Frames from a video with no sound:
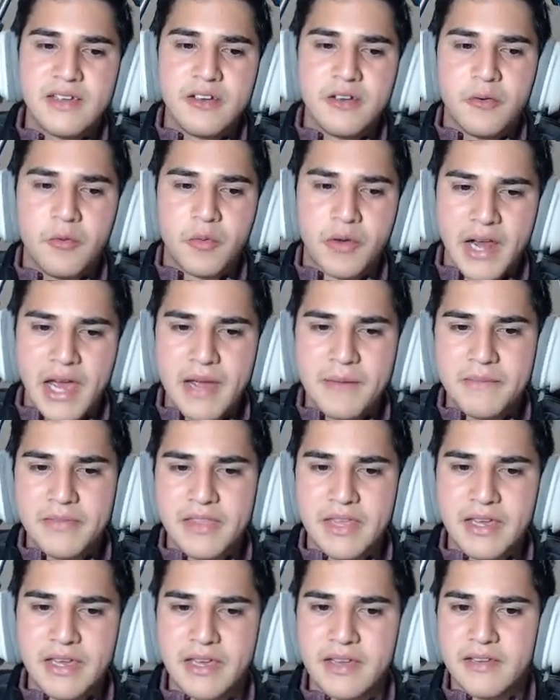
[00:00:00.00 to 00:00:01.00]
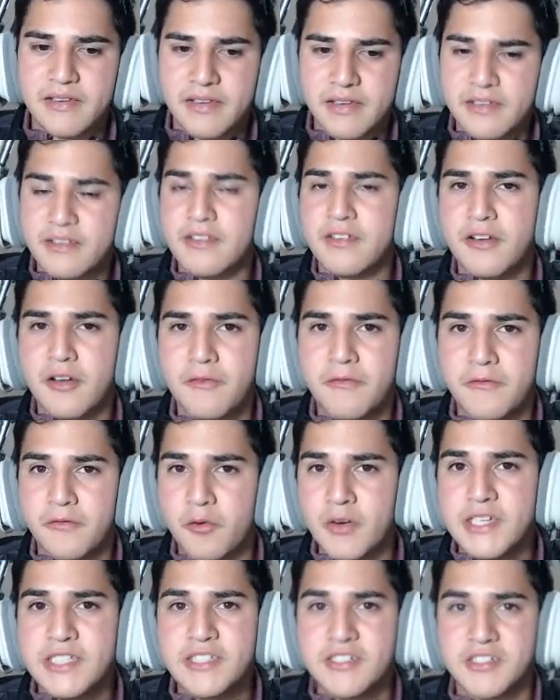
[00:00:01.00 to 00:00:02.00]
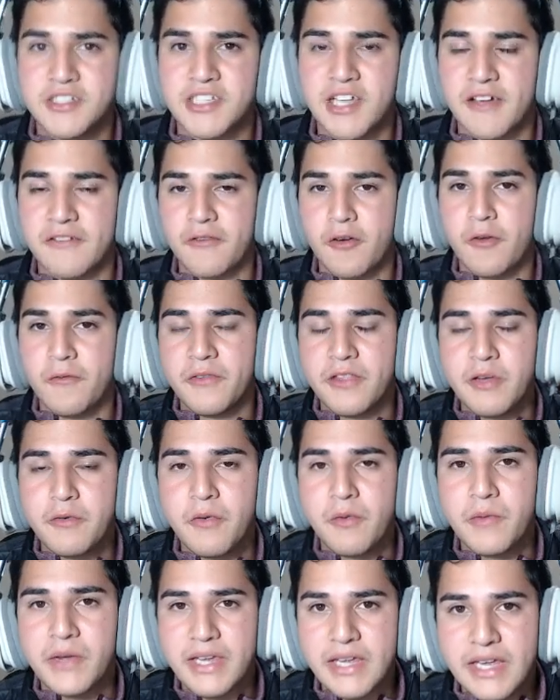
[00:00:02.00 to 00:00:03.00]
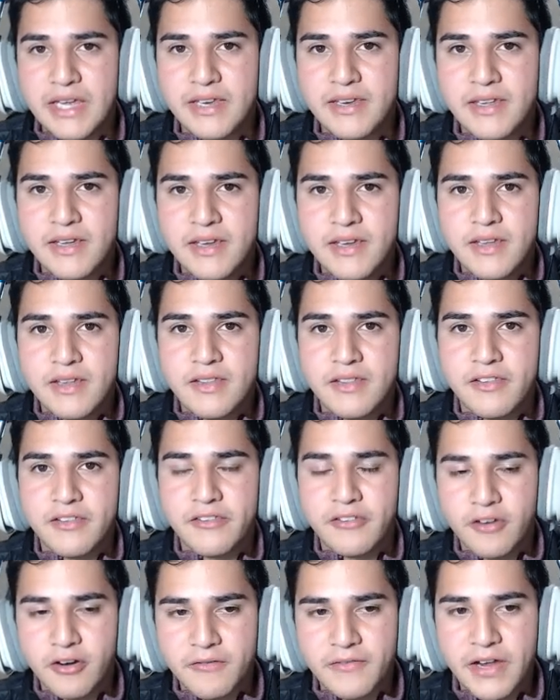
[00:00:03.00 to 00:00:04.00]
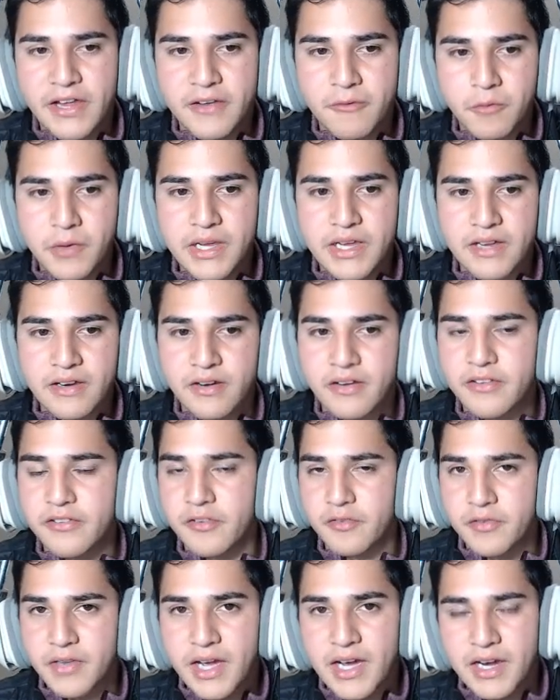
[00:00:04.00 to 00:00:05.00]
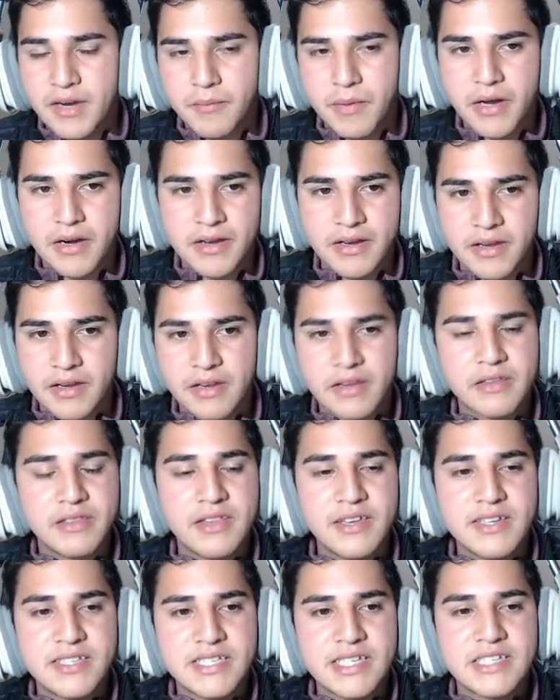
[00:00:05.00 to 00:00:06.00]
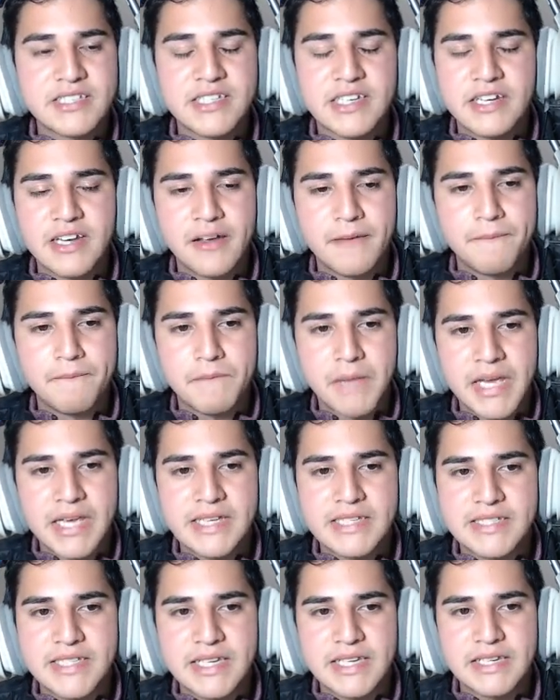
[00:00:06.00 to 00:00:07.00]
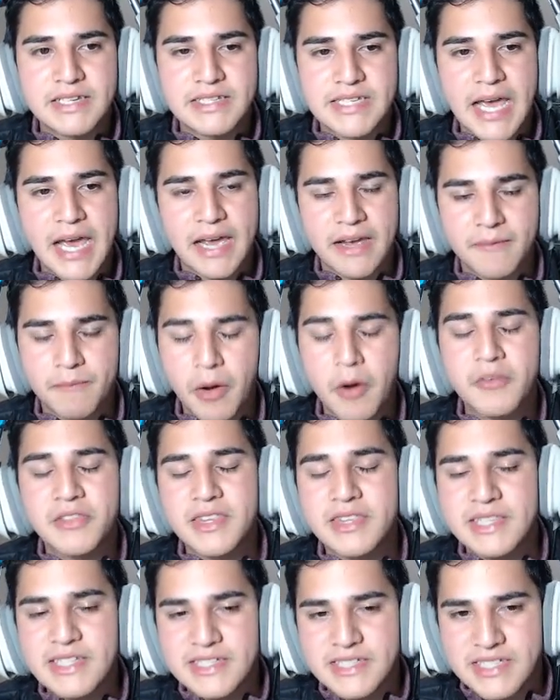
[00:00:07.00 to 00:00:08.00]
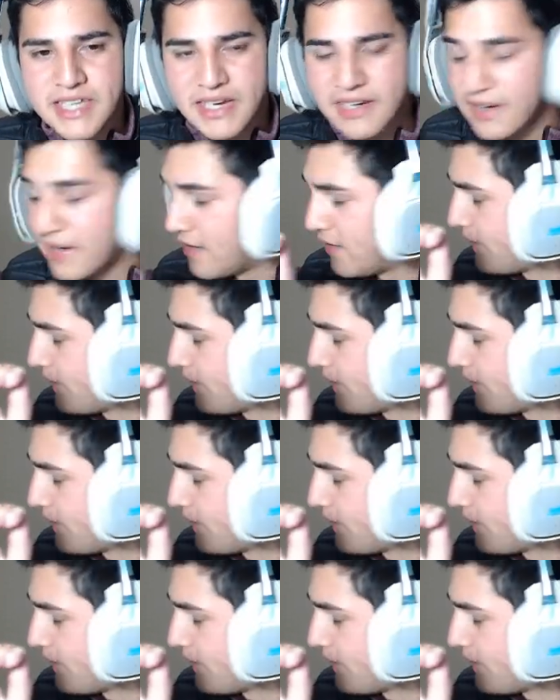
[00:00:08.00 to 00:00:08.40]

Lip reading: what I'm thinking, you know, voice yourself. Hopefully when we get the survey, we can also talk about it. This is an amazing deck. Both of these decks,